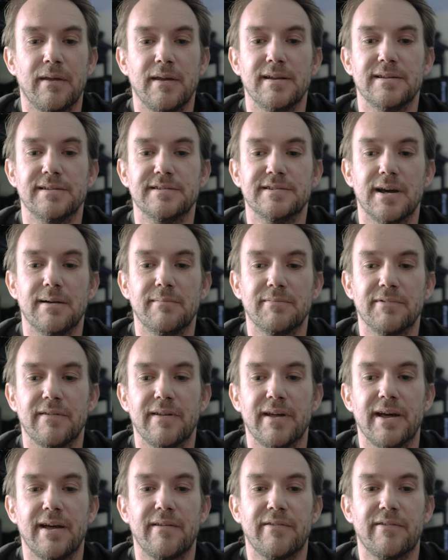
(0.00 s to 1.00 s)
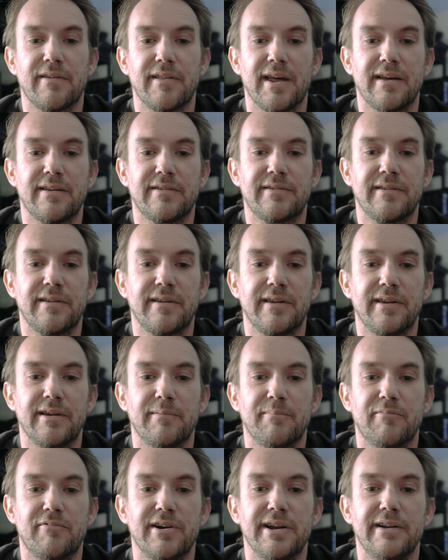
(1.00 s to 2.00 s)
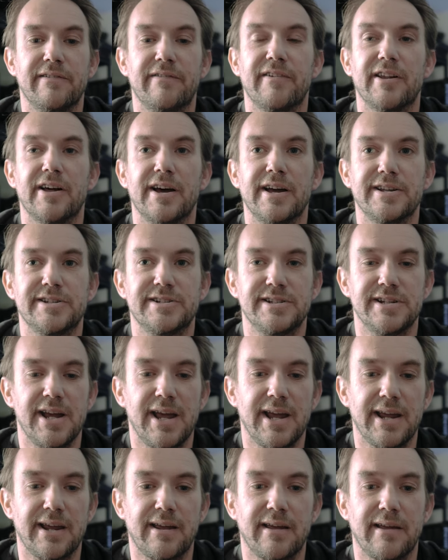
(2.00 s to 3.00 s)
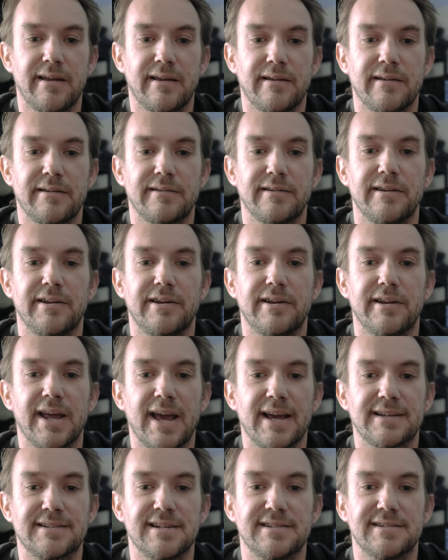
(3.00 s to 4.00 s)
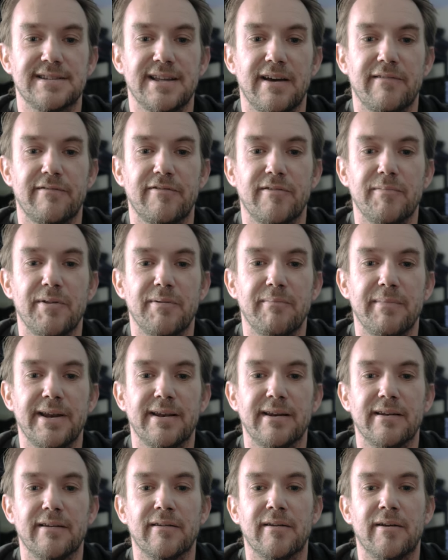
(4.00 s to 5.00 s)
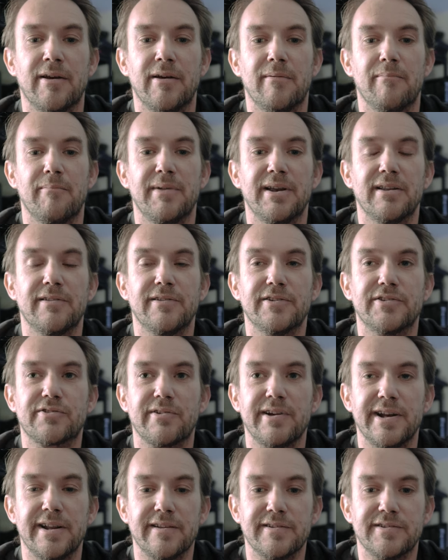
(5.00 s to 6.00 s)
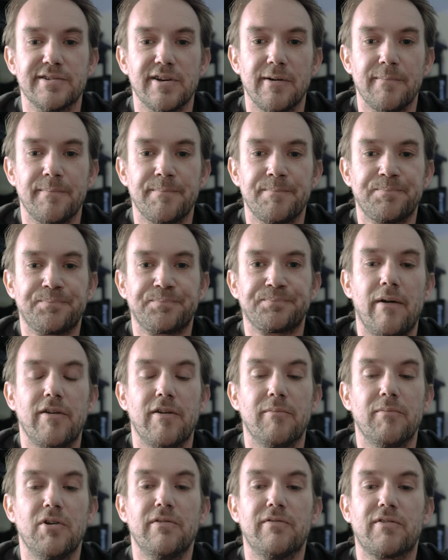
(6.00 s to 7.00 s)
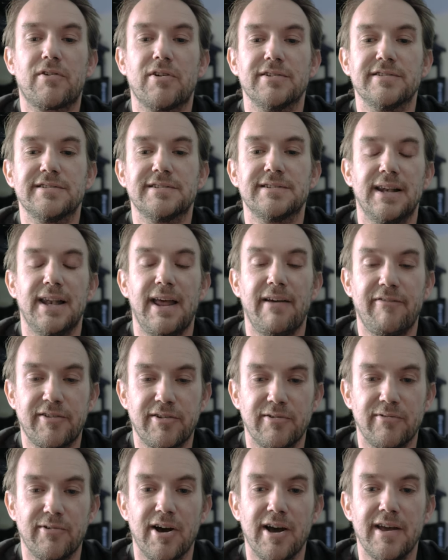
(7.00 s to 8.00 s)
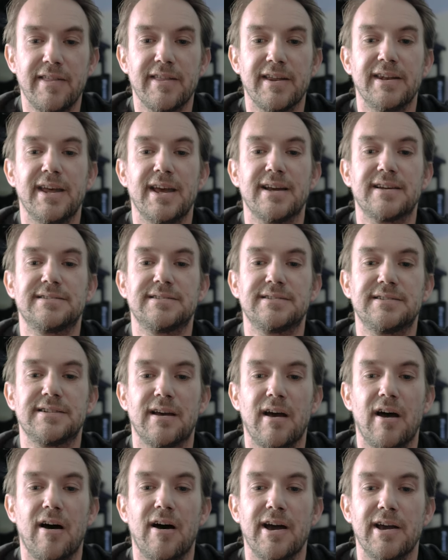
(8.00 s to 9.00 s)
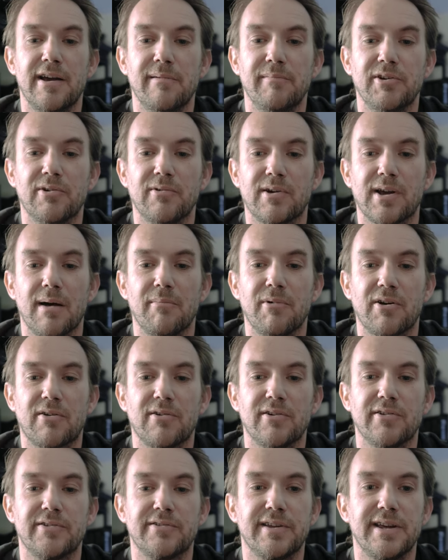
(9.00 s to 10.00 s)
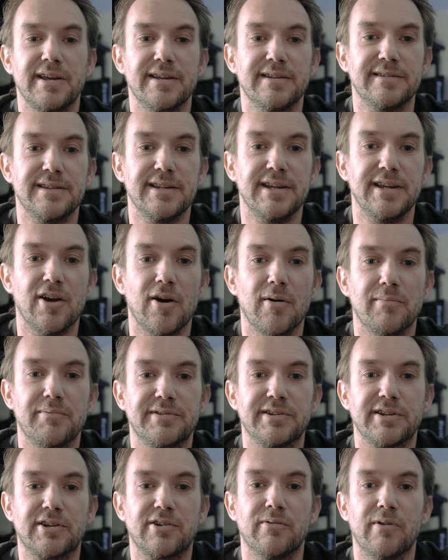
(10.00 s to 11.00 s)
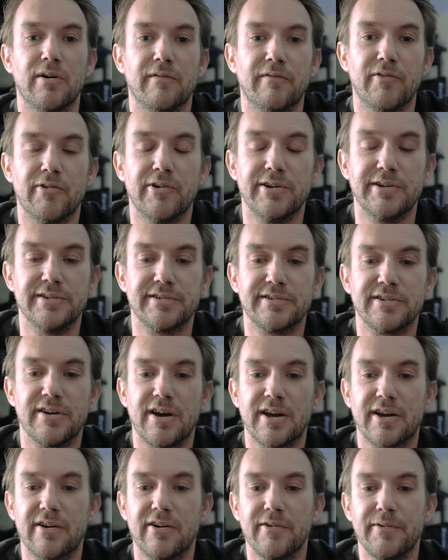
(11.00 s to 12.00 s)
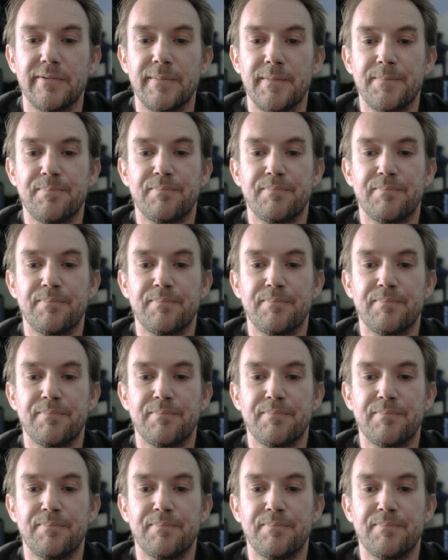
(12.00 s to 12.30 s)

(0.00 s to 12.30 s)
in terms of that. So that's your pre-flight check. So you can access that from the middle of the screen at the top. If you move across left to right, the next item you'll come across is the obstacle avoidance icon.